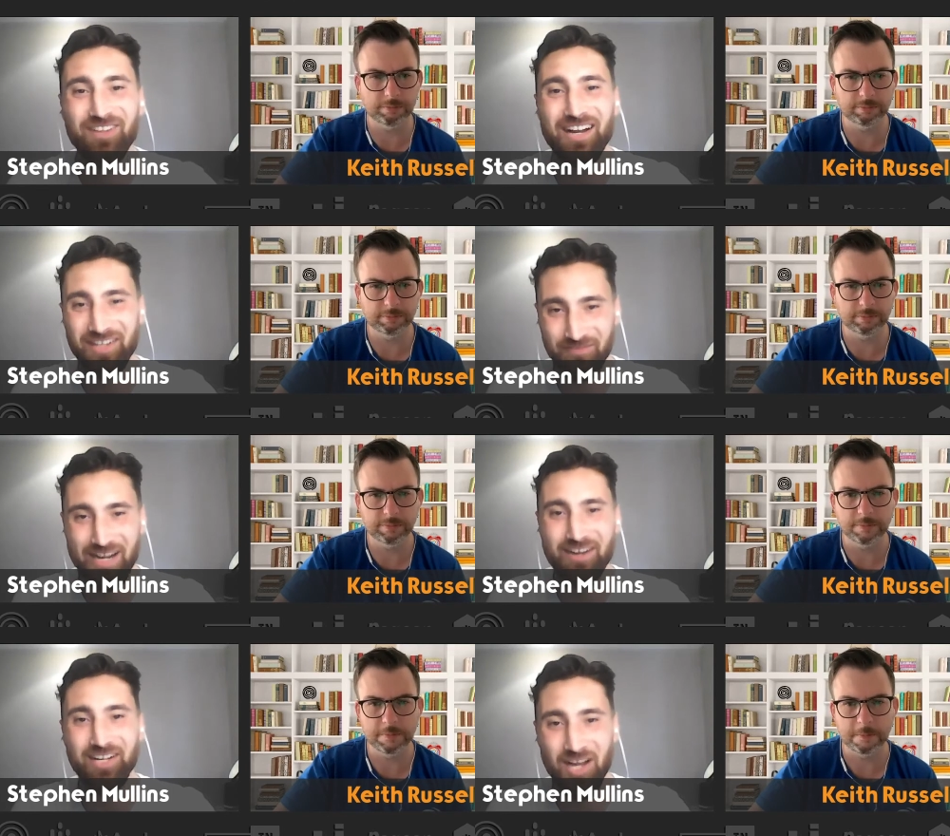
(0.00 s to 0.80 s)
Speaker 1: very,
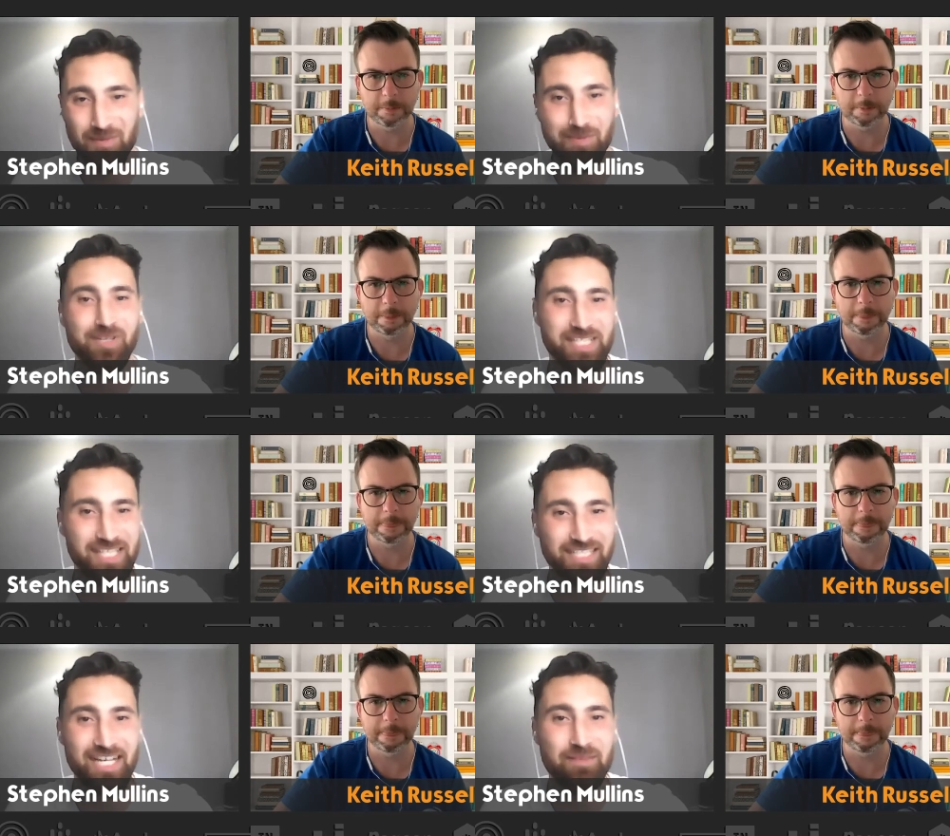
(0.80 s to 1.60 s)
very common
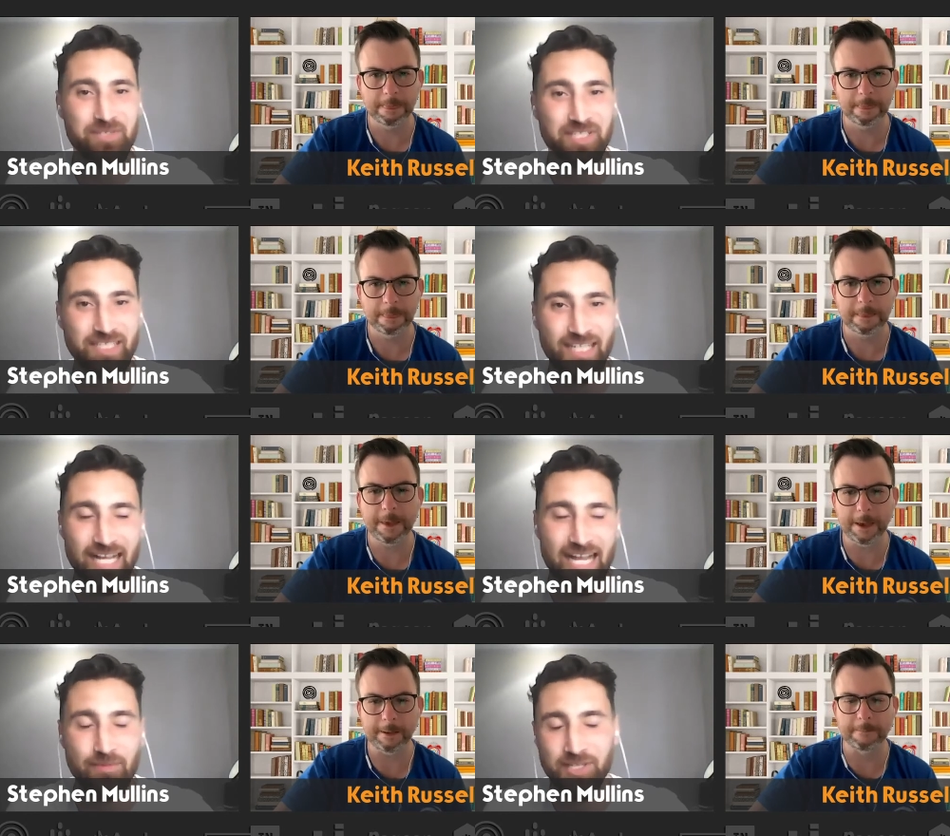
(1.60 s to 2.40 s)
misconception.
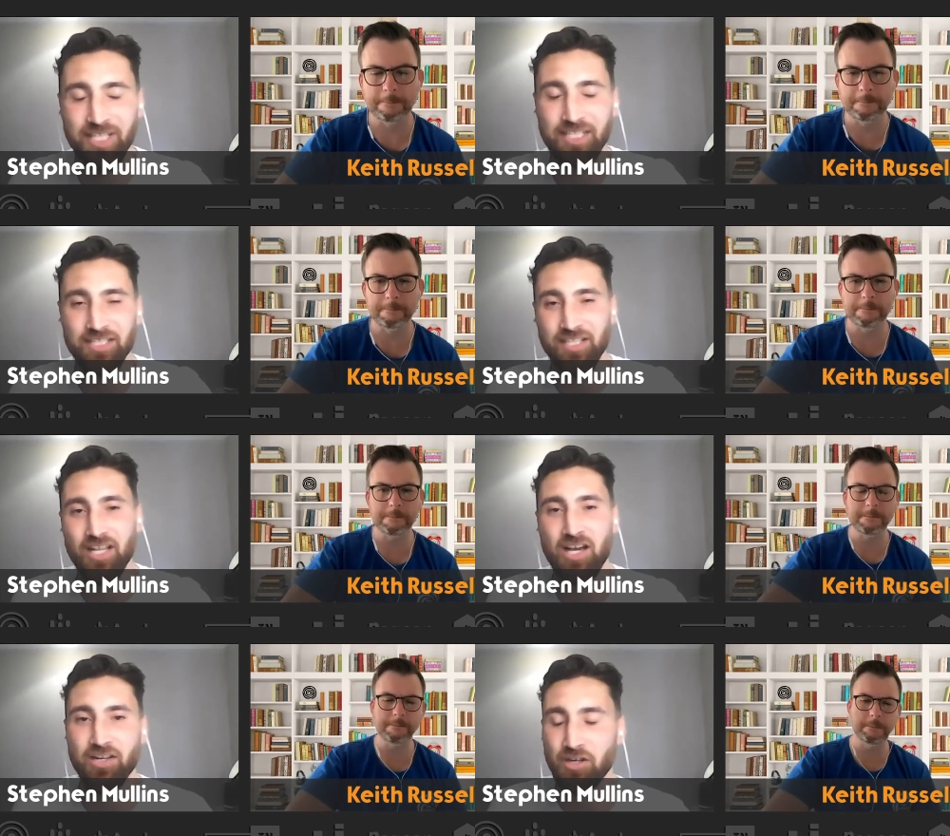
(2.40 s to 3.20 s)
Yeah. Um, I think there's a
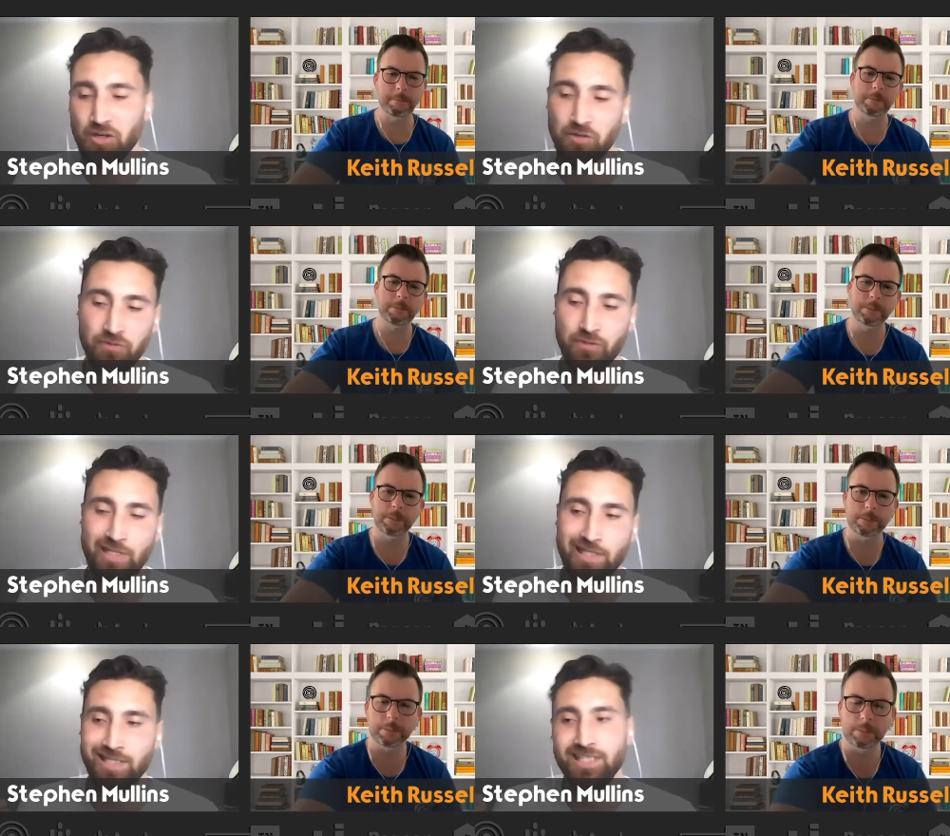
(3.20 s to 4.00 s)
lot of
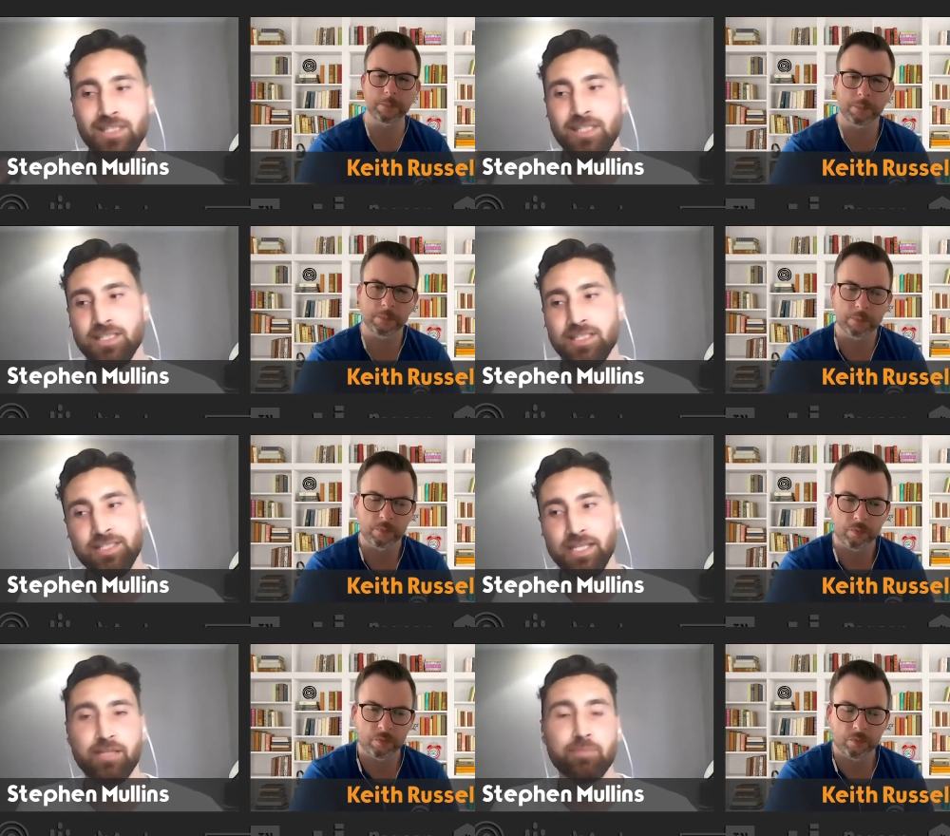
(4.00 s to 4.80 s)

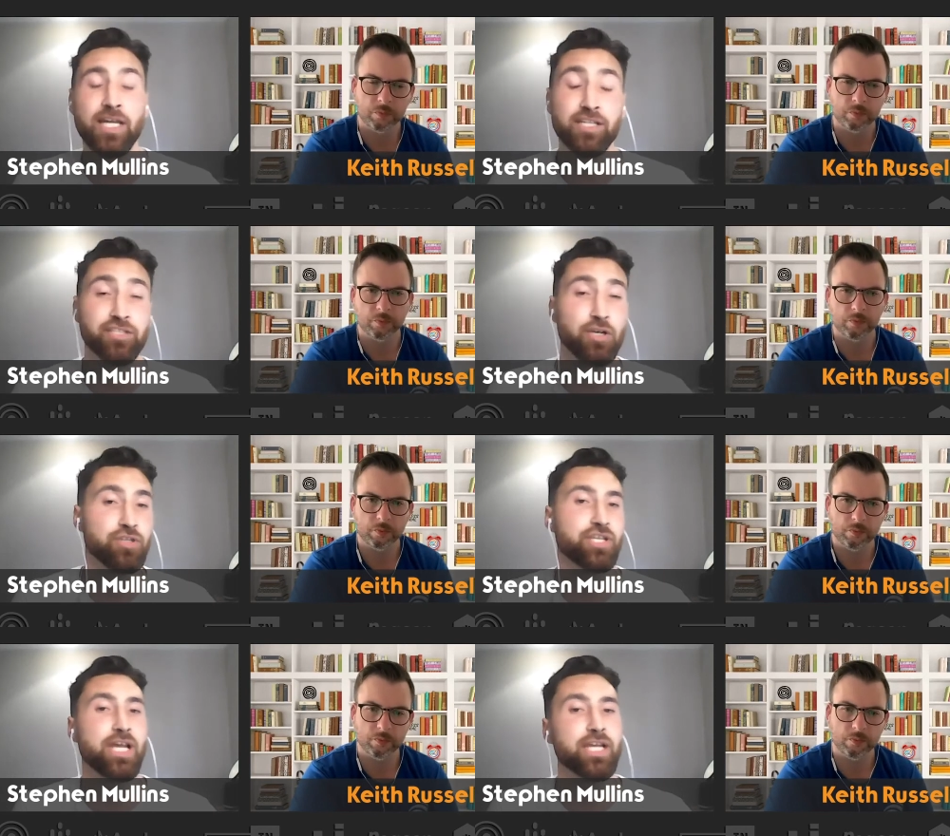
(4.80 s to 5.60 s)
stigma and
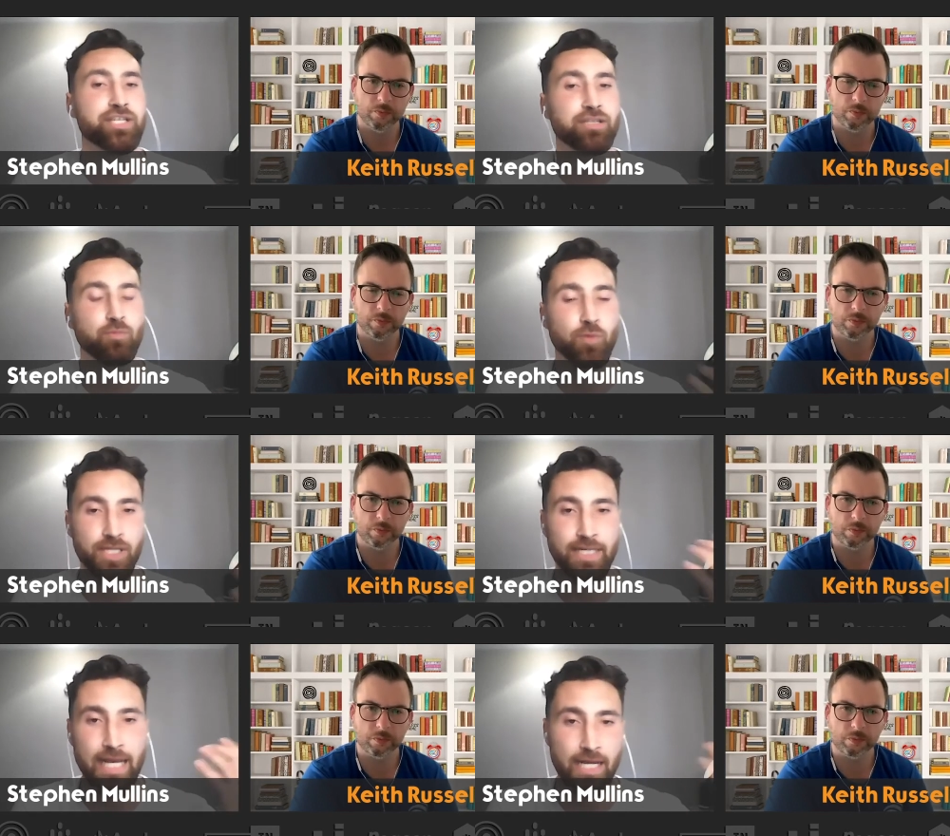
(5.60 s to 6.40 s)
association
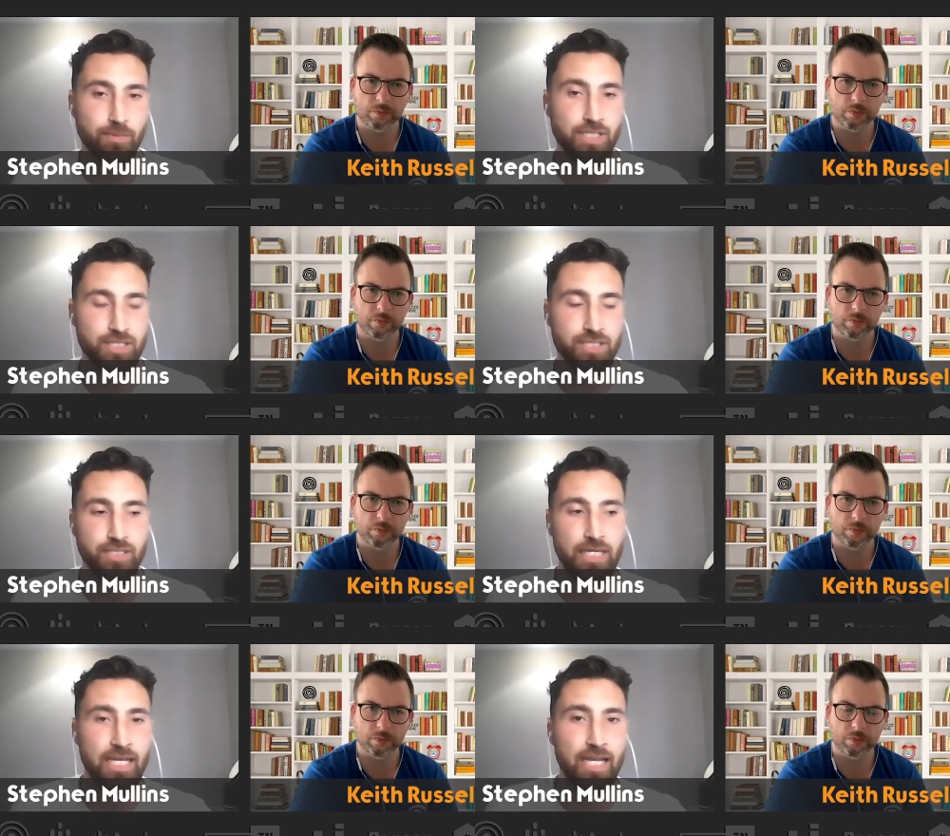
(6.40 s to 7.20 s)
with cannabis,
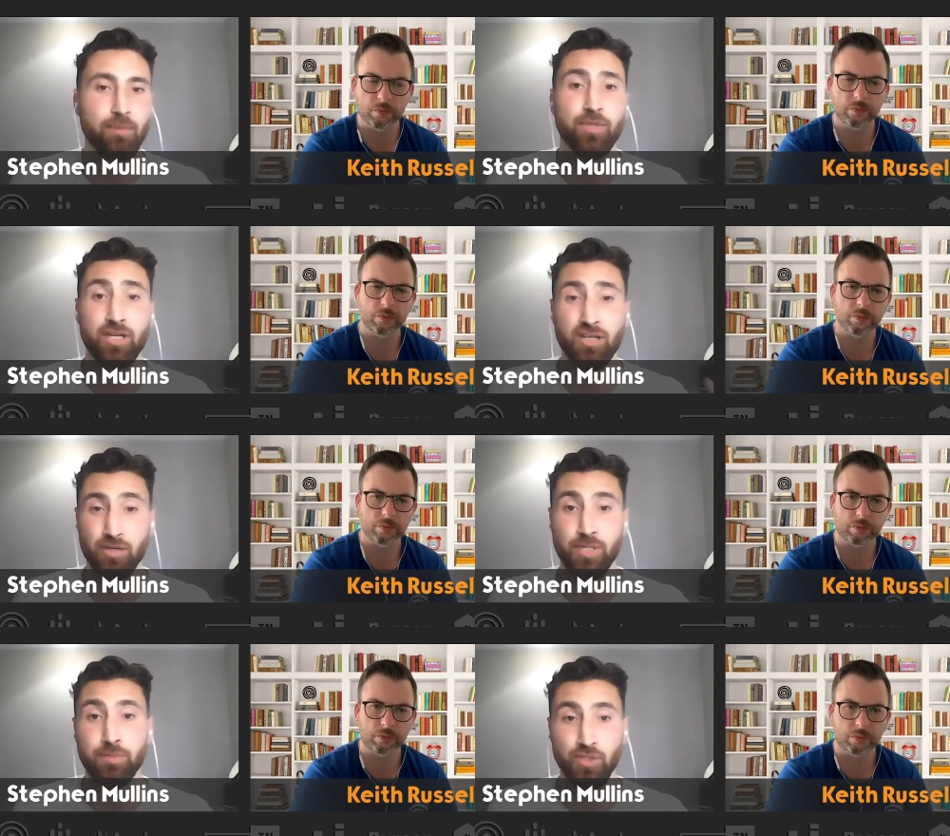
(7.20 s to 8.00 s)
and um, that a lot
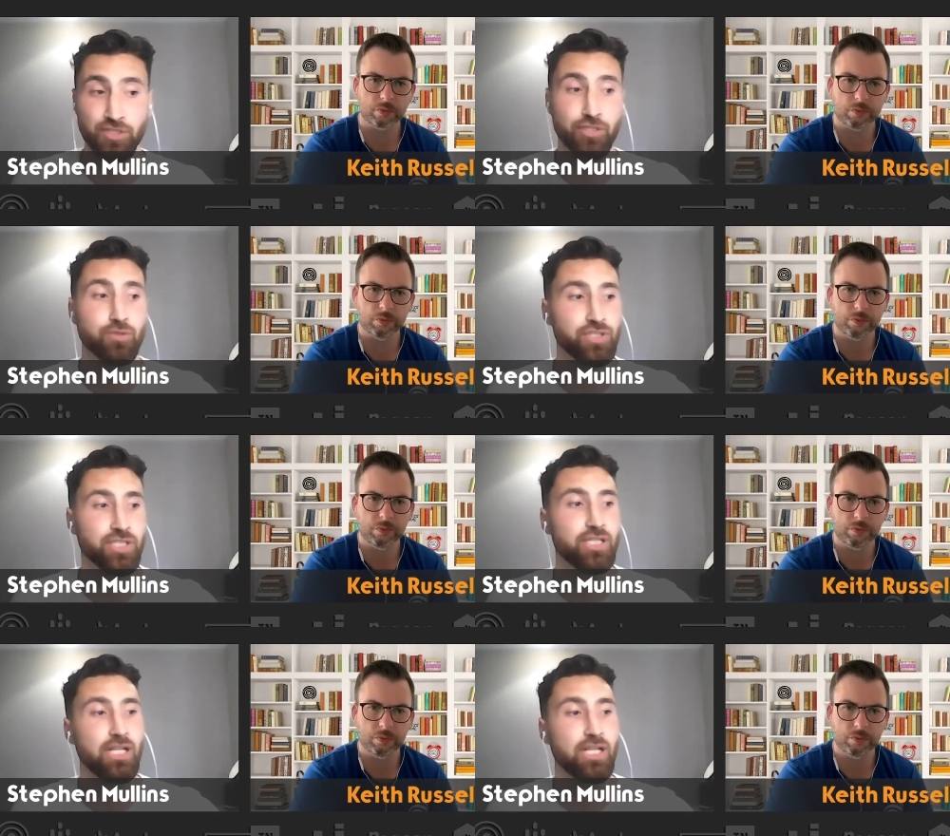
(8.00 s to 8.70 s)
of people do still